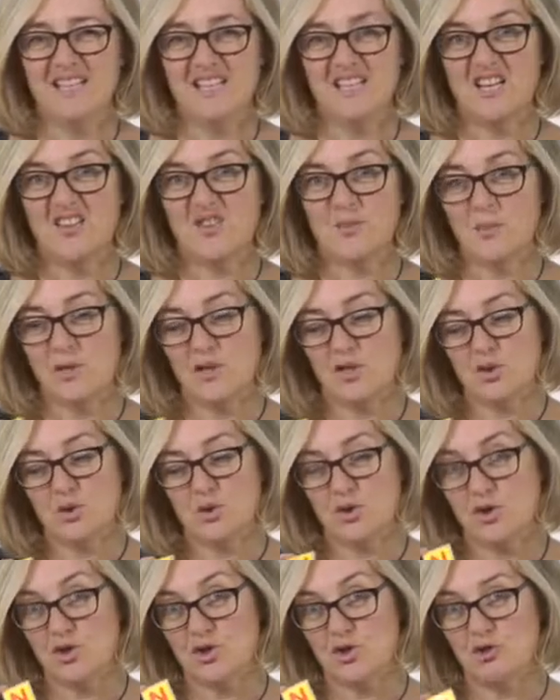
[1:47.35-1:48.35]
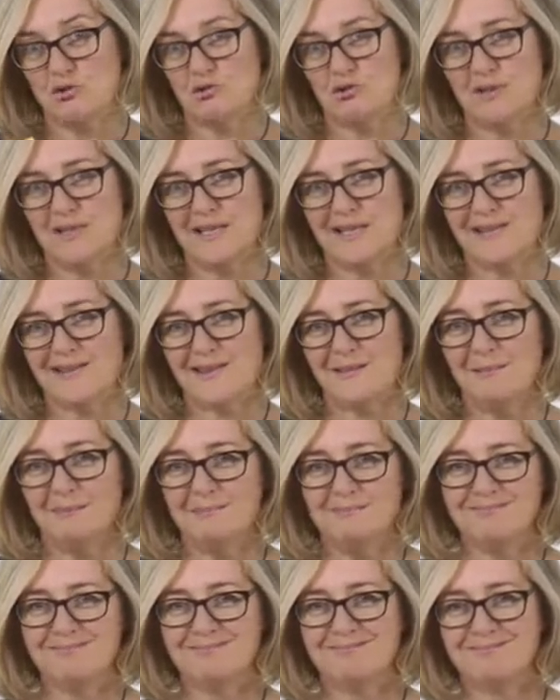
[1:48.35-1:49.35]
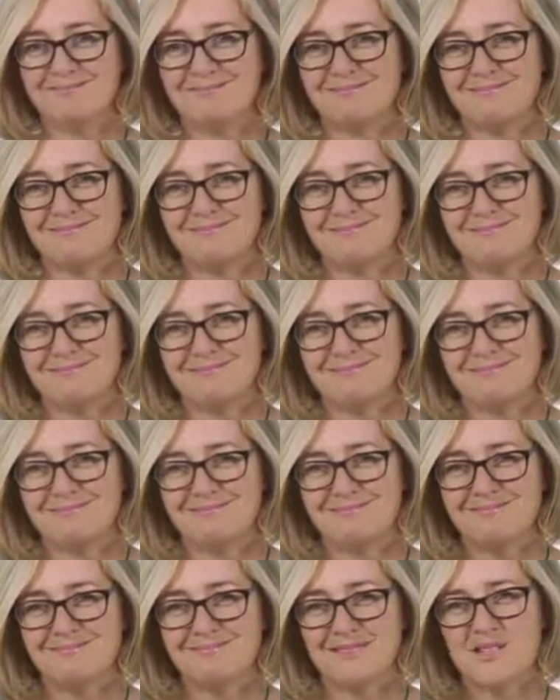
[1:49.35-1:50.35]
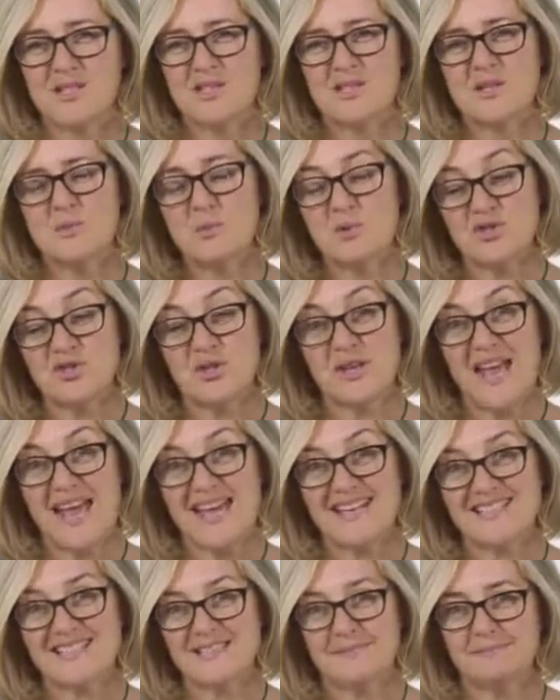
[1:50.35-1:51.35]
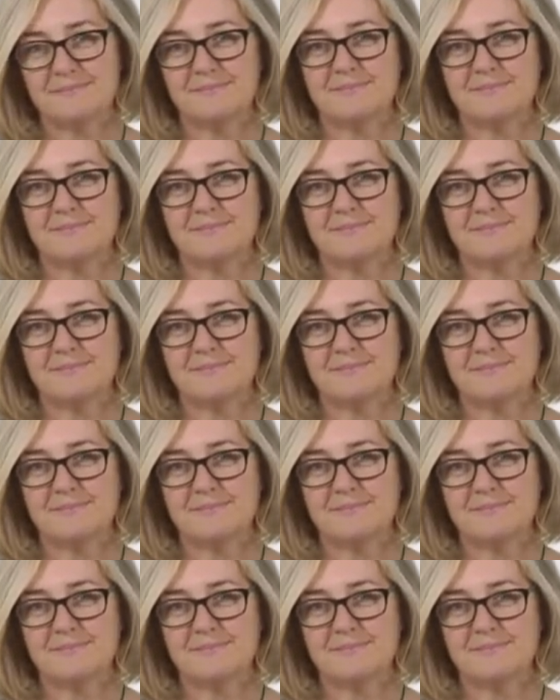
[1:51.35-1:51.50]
In other words, you can chew or lick them. So what do you get?